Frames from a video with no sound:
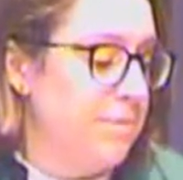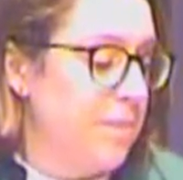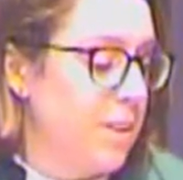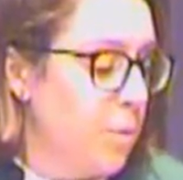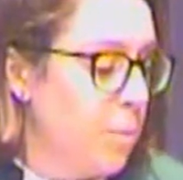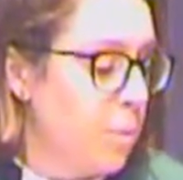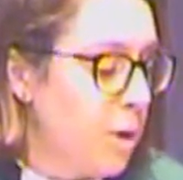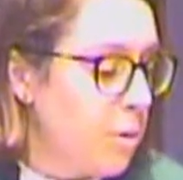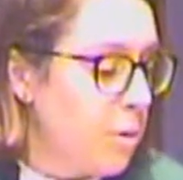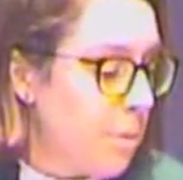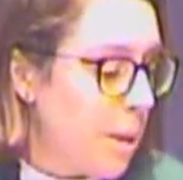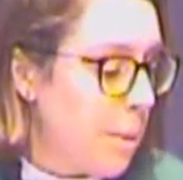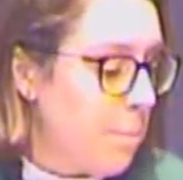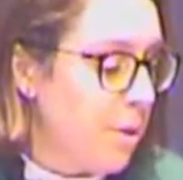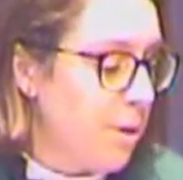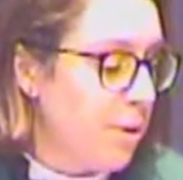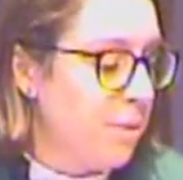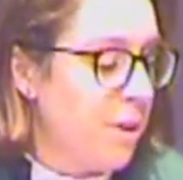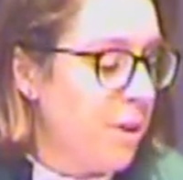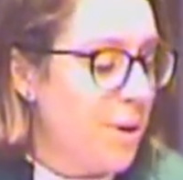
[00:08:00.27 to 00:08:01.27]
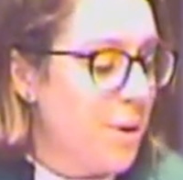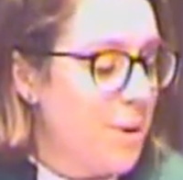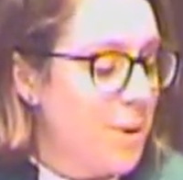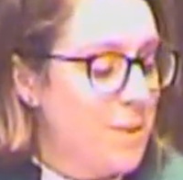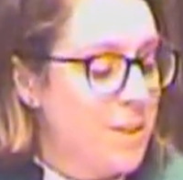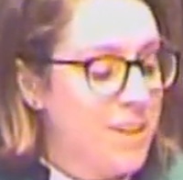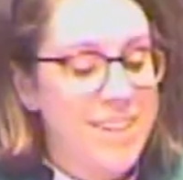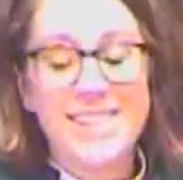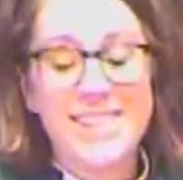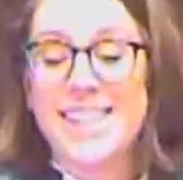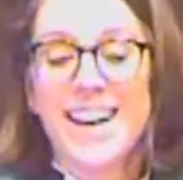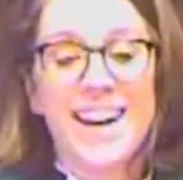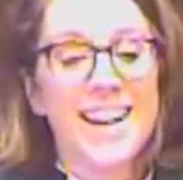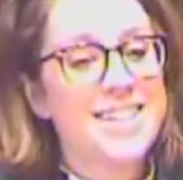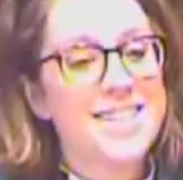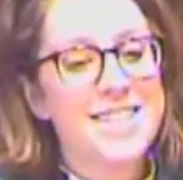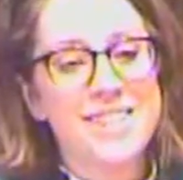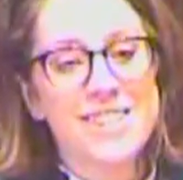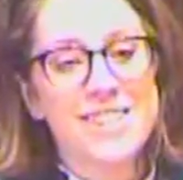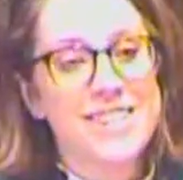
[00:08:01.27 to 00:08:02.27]
One member wrote,
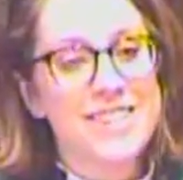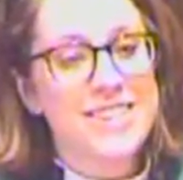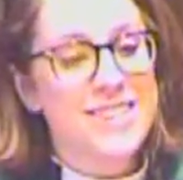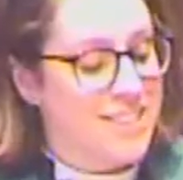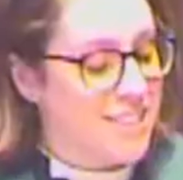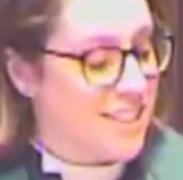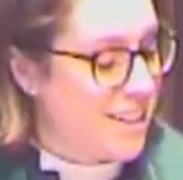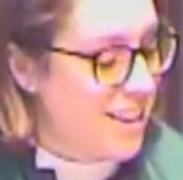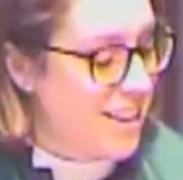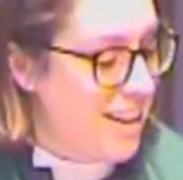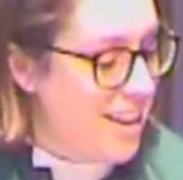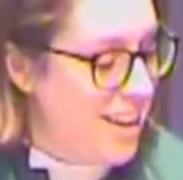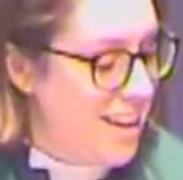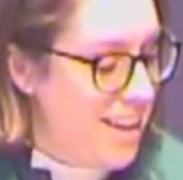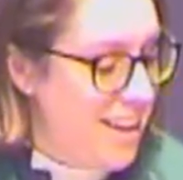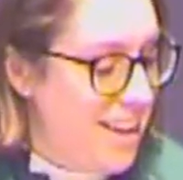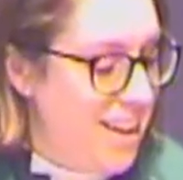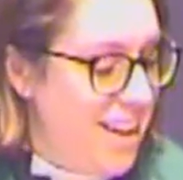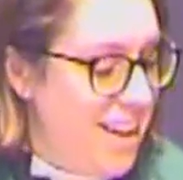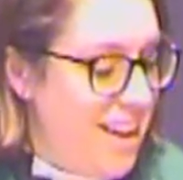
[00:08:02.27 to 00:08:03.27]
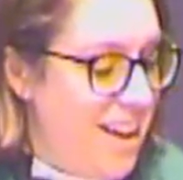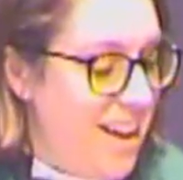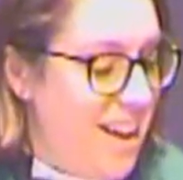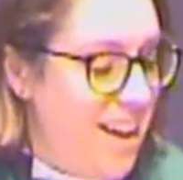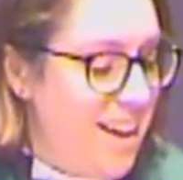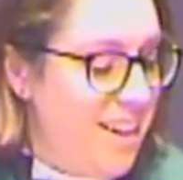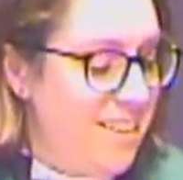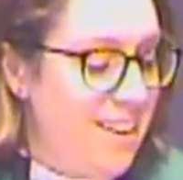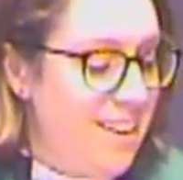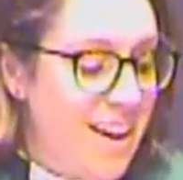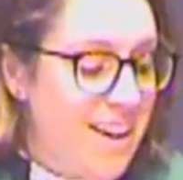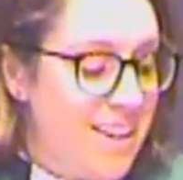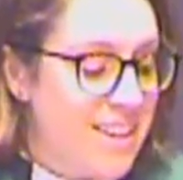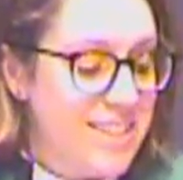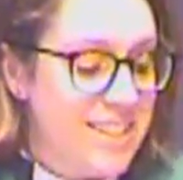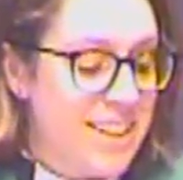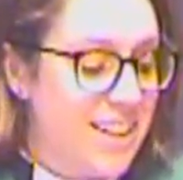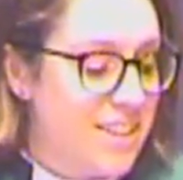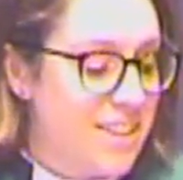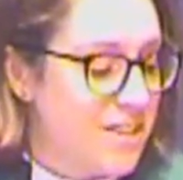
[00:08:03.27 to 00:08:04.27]
intentional and not
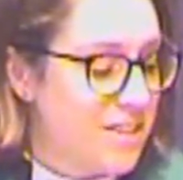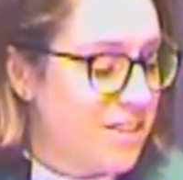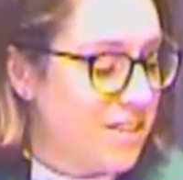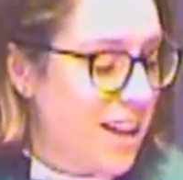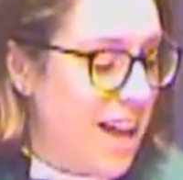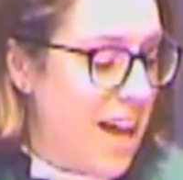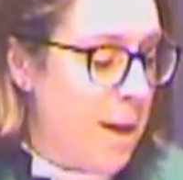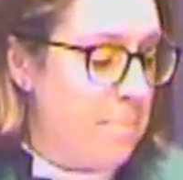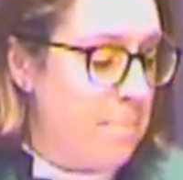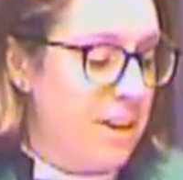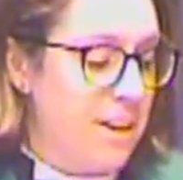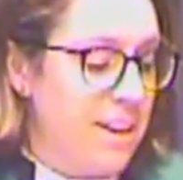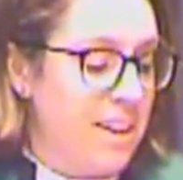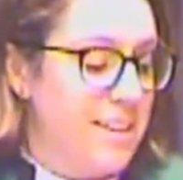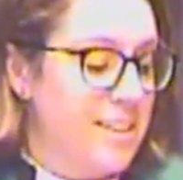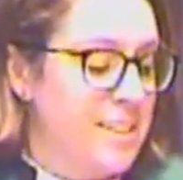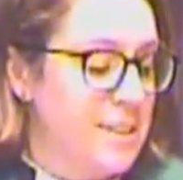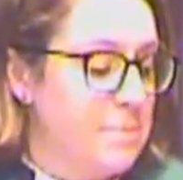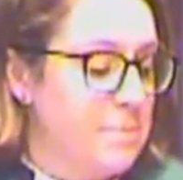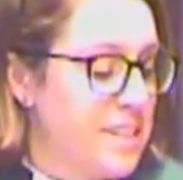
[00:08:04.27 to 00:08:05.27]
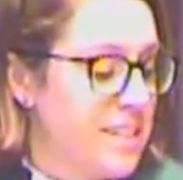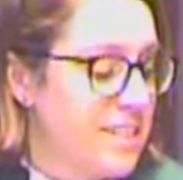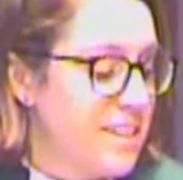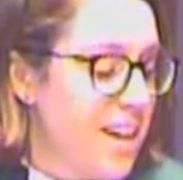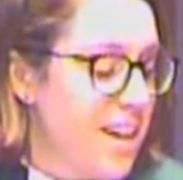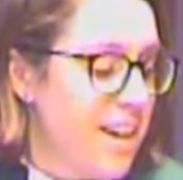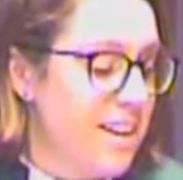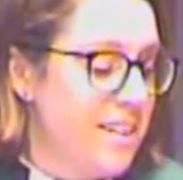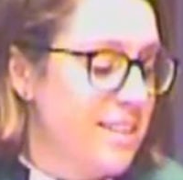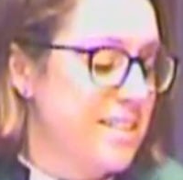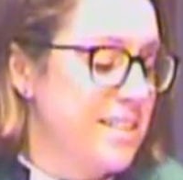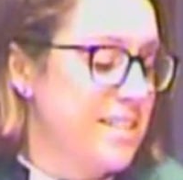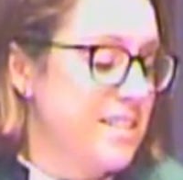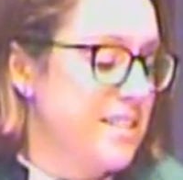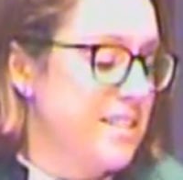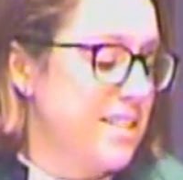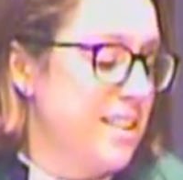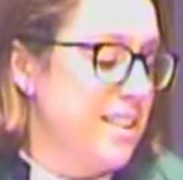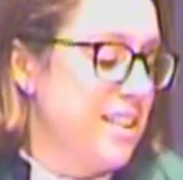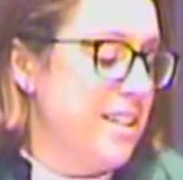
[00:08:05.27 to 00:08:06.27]
intentional happenings,
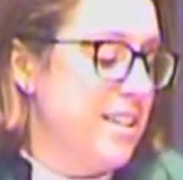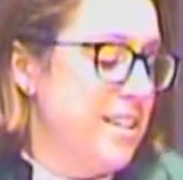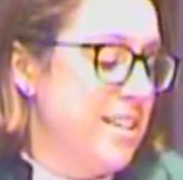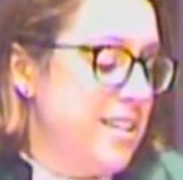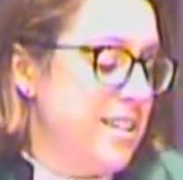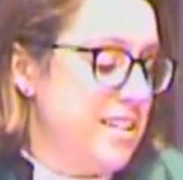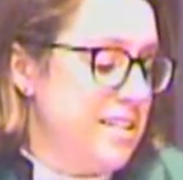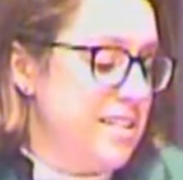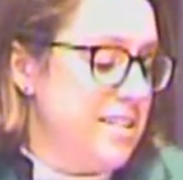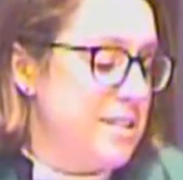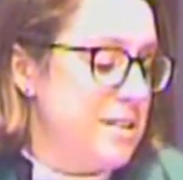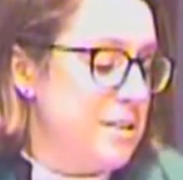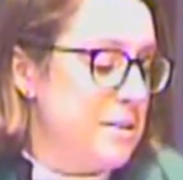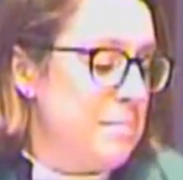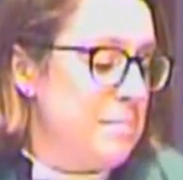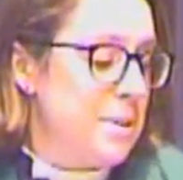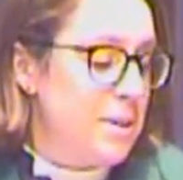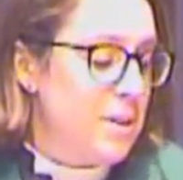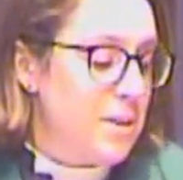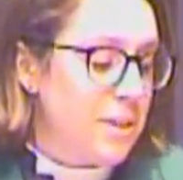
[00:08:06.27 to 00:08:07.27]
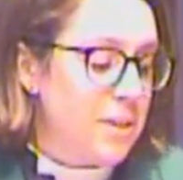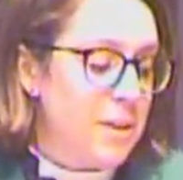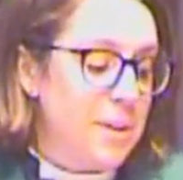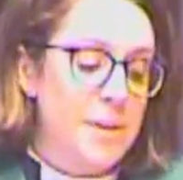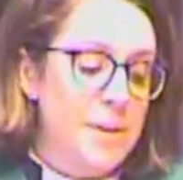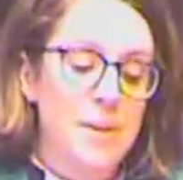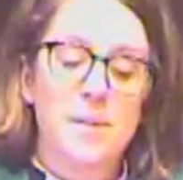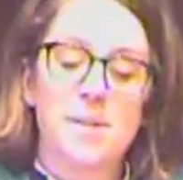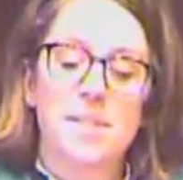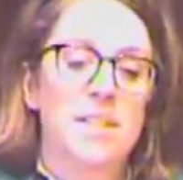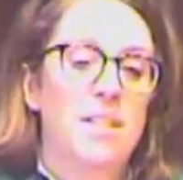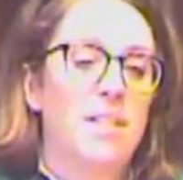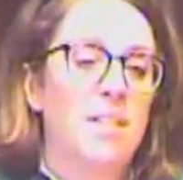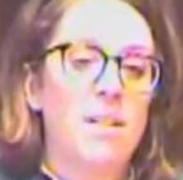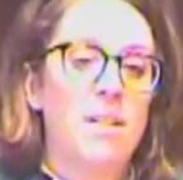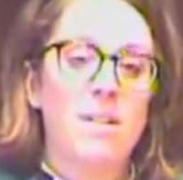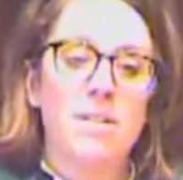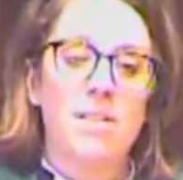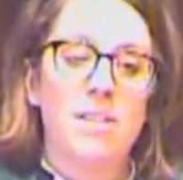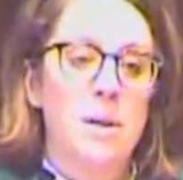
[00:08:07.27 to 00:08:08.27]
mistakes to the miracles and
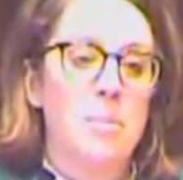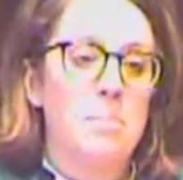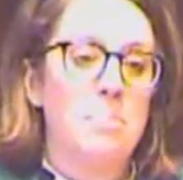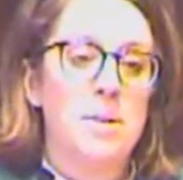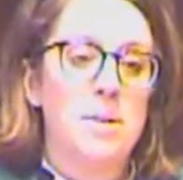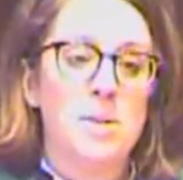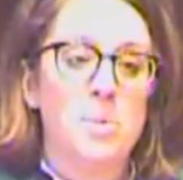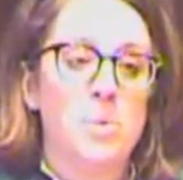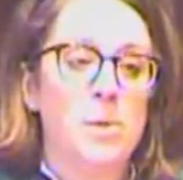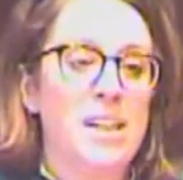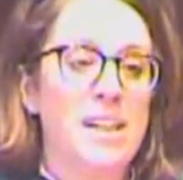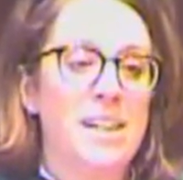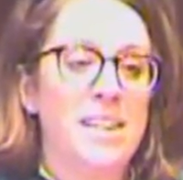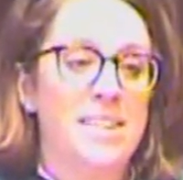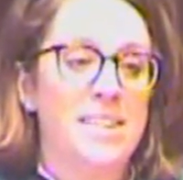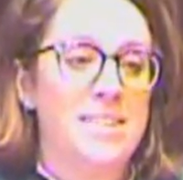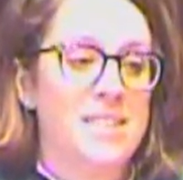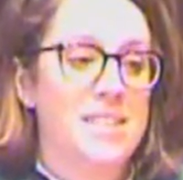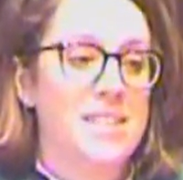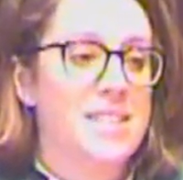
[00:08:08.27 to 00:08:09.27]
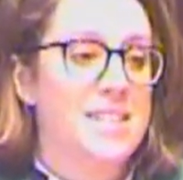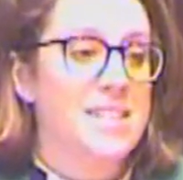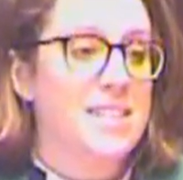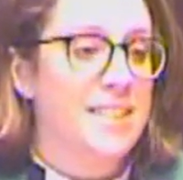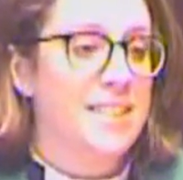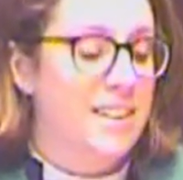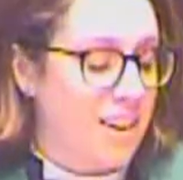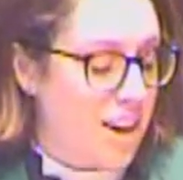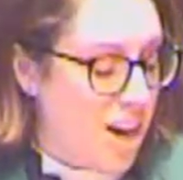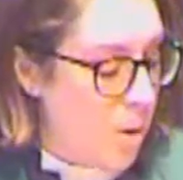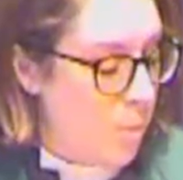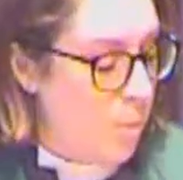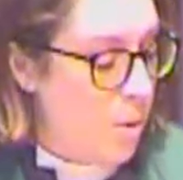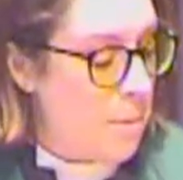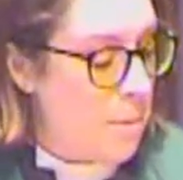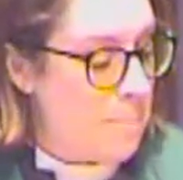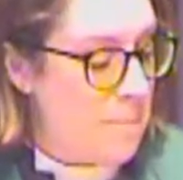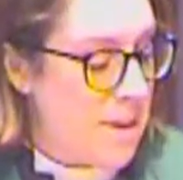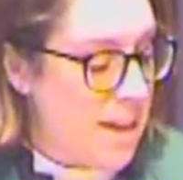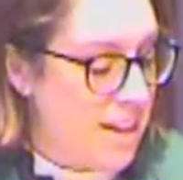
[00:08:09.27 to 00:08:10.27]
all the in-betweens are
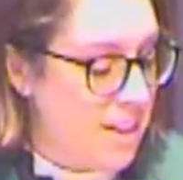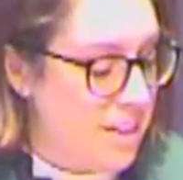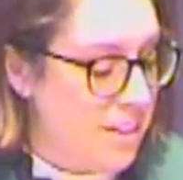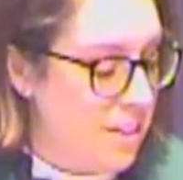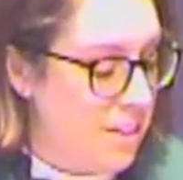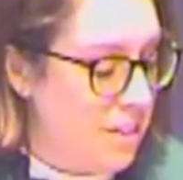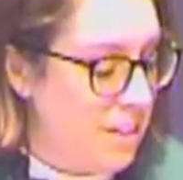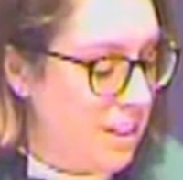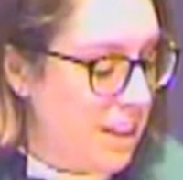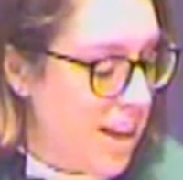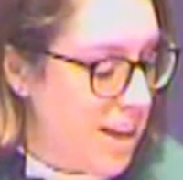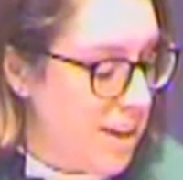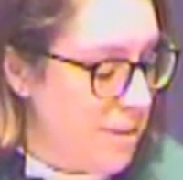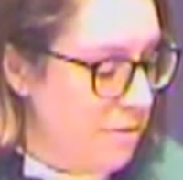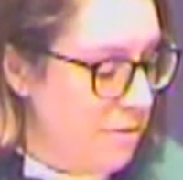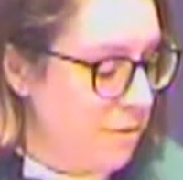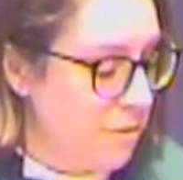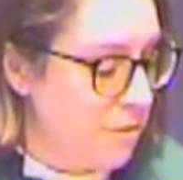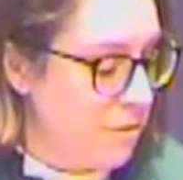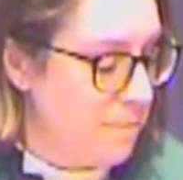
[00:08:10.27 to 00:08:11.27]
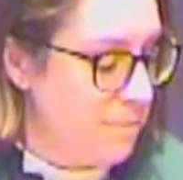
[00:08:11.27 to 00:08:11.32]
what made her life.